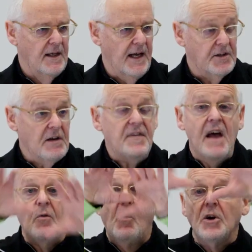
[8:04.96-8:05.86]
I don't know if you
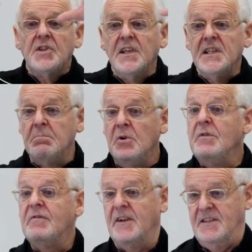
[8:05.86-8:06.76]
ever watch these
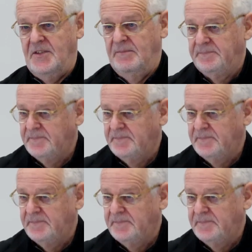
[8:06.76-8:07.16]
movies